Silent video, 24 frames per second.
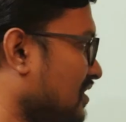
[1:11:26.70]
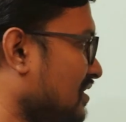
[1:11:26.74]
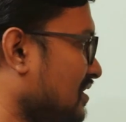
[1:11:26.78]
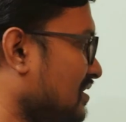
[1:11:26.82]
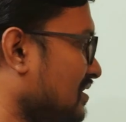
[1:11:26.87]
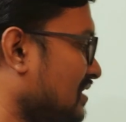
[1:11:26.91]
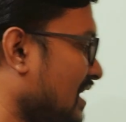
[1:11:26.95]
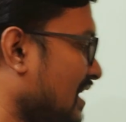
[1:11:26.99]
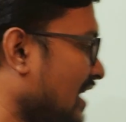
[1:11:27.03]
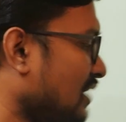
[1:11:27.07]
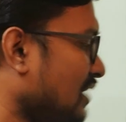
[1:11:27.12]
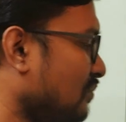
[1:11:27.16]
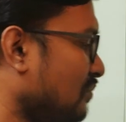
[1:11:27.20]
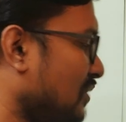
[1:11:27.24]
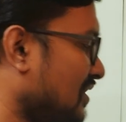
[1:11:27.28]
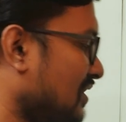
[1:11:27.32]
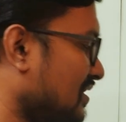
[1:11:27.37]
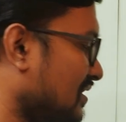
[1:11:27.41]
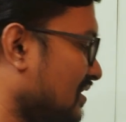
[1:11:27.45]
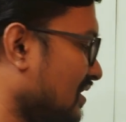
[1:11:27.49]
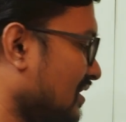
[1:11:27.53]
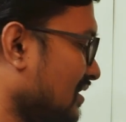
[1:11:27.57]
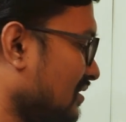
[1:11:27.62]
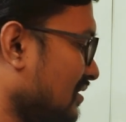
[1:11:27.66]
is
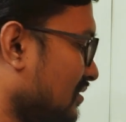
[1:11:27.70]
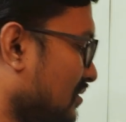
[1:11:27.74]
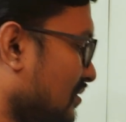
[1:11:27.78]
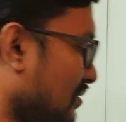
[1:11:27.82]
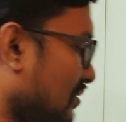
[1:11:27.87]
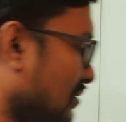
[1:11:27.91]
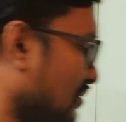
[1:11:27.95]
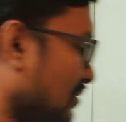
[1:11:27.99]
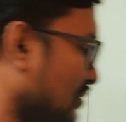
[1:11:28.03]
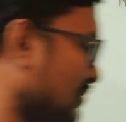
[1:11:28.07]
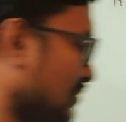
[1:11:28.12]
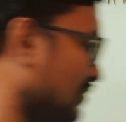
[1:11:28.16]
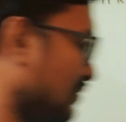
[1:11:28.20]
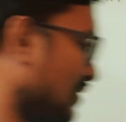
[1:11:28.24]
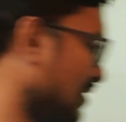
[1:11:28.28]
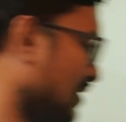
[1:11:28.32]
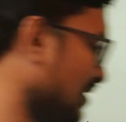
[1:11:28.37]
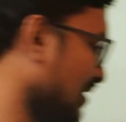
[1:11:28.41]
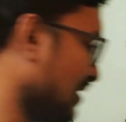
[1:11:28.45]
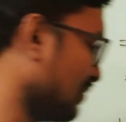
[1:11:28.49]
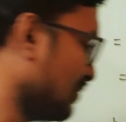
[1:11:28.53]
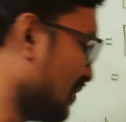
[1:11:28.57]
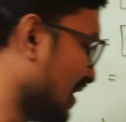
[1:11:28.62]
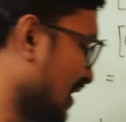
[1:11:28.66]
8%. So
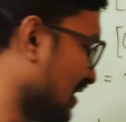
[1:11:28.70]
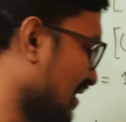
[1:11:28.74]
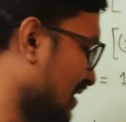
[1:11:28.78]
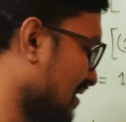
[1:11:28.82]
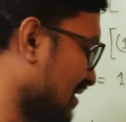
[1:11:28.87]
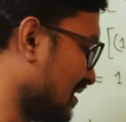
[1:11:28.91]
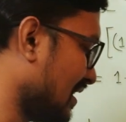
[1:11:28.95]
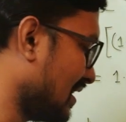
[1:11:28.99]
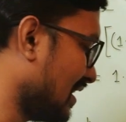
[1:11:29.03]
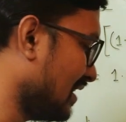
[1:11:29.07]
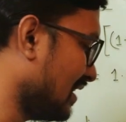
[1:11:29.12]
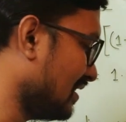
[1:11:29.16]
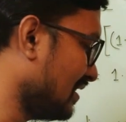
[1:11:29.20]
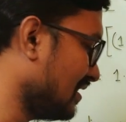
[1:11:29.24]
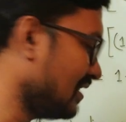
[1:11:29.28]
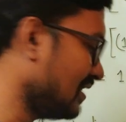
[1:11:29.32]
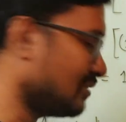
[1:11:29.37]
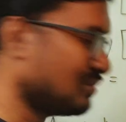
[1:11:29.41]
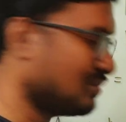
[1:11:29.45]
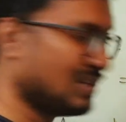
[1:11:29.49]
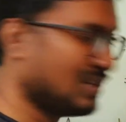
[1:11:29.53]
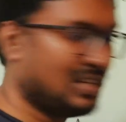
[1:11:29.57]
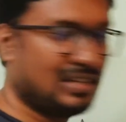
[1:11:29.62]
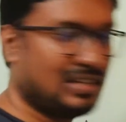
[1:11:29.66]
14 minus 8
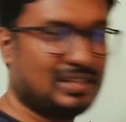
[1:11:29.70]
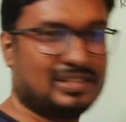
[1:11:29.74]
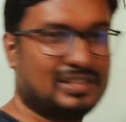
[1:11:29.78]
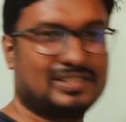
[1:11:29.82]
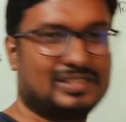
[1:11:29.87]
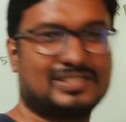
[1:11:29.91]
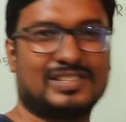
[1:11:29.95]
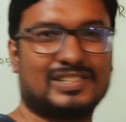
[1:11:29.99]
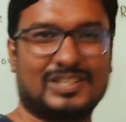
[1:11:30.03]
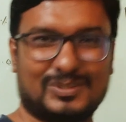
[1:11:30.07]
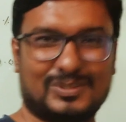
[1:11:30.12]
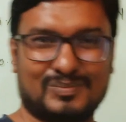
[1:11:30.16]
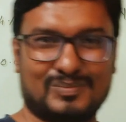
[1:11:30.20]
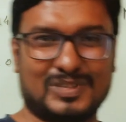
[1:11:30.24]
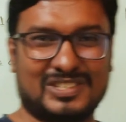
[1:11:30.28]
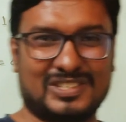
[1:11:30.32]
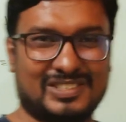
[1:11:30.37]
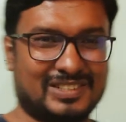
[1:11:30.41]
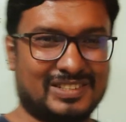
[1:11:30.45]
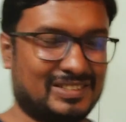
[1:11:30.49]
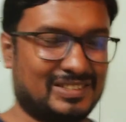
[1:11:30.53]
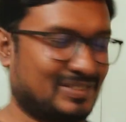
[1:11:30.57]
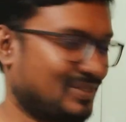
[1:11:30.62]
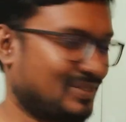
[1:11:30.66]
equal
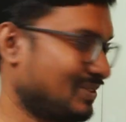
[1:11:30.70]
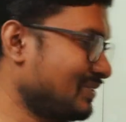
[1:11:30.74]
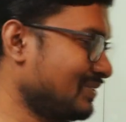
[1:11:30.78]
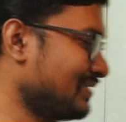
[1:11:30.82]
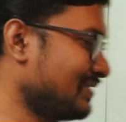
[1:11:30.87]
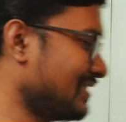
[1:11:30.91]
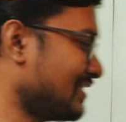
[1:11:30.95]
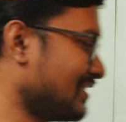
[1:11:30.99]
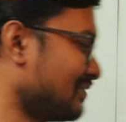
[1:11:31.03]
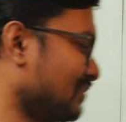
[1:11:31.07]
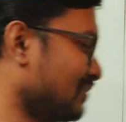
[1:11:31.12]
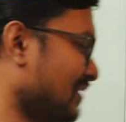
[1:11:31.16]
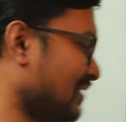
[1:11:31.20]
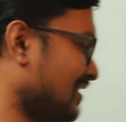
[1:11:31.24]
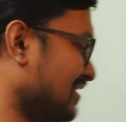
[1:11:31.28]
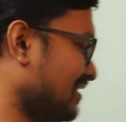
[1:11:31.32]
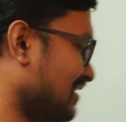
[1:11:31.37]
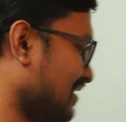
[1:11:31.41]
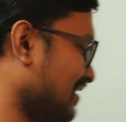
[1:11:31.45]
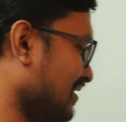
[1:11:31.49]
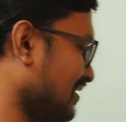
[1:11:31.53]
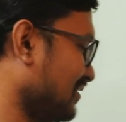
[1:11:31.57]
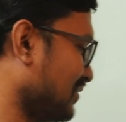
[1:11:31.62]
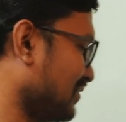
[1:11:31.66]
6%. So
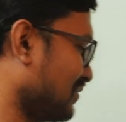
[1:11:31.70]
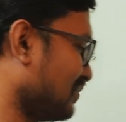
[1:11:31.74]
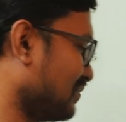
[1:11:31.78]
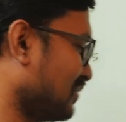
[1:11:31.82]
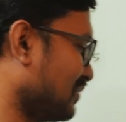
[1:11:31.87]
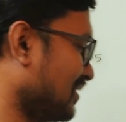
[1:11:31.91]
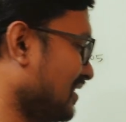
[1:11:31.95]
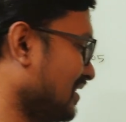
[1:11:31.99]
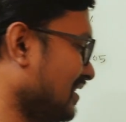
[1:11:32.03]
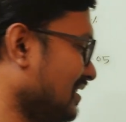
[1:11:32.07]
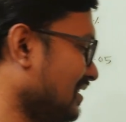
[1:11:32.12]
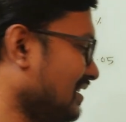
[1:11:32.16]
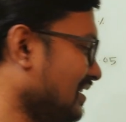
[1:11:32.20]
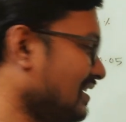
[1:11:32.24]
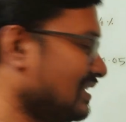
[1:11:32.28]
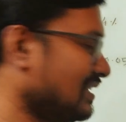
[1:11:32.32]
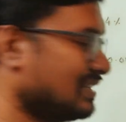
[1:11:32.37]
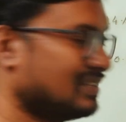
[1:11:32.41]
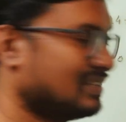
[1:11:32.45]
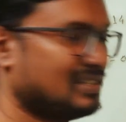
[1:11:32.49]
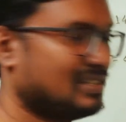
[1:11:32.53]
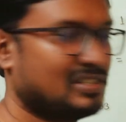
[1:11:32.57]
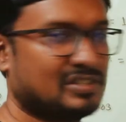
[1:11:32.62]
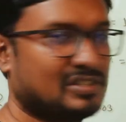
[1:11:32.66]
6% should be the
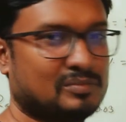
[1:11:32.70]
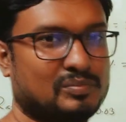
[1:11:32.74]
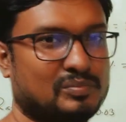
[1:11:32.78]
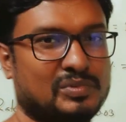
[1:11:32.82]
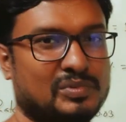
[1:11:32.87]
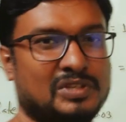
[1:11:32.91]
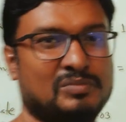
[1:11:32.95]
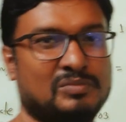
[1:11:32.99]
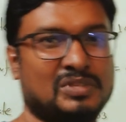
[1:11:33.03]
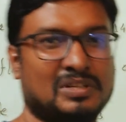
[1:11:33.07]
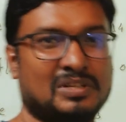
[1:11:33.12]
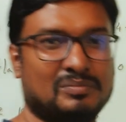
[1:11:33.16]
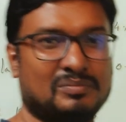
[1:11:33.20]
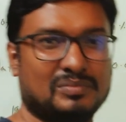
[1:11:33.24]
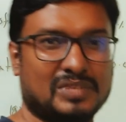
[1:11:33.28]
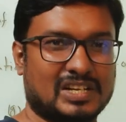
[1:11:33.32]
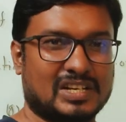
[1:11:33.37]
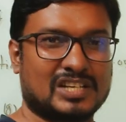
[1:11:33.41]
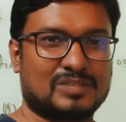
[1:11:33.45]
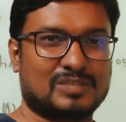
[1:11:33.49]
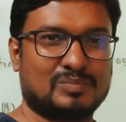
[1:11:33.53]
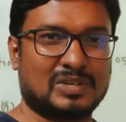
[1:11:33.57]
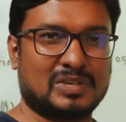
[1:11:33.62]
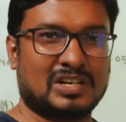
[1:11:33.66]
risk premium
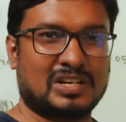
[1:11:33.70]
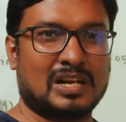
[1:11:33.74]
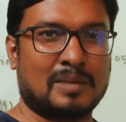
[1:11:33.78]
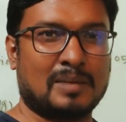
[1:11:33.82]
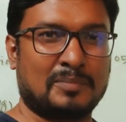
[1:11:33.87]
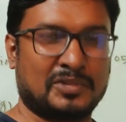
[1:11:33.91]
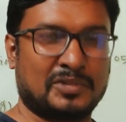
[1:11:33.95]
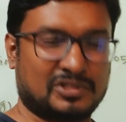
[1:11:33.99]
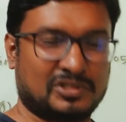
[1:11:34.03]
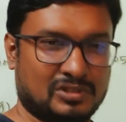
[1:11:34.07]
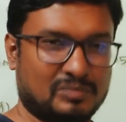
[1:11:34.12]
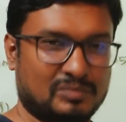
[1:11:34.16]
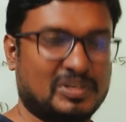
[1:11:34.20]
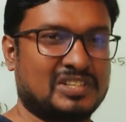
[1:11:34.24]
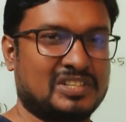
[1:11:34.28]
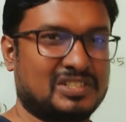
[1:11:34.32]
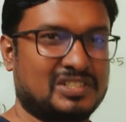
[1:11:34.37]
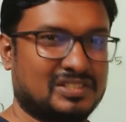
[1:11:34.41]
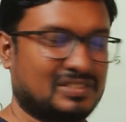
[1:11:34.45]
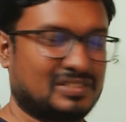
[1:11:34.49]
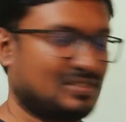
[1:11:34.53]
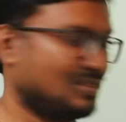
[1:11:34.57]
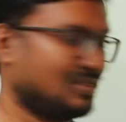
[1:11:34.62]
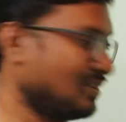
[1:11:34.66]
as per
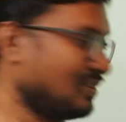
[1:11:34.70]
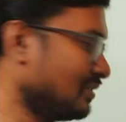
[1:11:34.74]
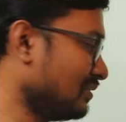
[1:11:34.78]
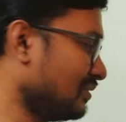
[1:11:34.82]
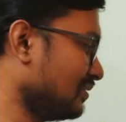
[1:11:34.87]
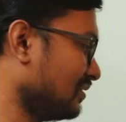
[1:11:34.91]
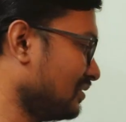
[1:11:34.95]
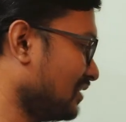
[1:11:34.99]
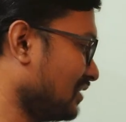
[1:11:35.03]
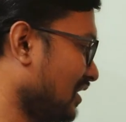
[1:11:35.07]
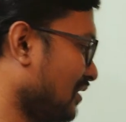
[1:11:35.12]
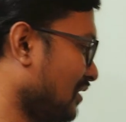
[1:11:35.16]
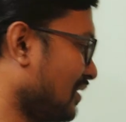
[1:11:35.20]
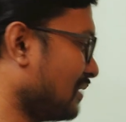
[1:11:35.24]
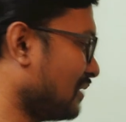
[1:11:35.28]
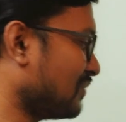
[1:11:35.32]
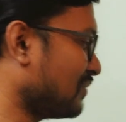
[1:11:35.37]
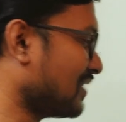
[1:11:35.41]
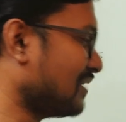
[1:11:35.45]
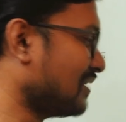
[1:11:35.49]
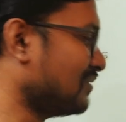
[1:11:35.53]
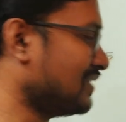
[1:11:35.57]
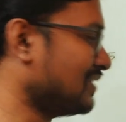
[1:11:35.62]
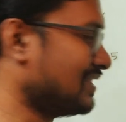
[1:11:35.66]
approximation. So you
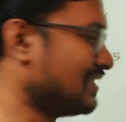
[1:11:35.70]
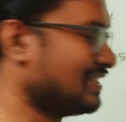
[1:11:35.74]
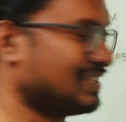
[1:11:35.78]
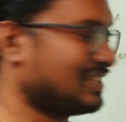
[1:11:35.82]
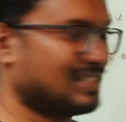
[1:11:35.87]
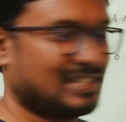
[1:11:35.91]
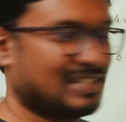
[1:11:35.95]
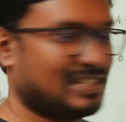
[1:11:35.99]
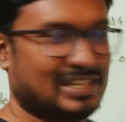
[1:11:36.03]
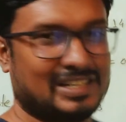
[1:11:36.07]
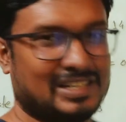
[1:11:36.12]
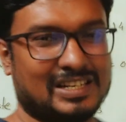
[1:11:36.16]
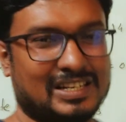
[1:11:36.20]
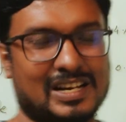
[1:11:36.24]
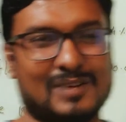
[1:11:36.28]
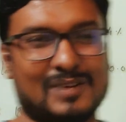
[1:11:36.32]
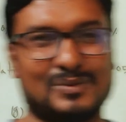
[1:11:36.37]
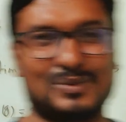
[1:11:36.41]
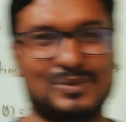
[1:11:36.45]
have come to understand how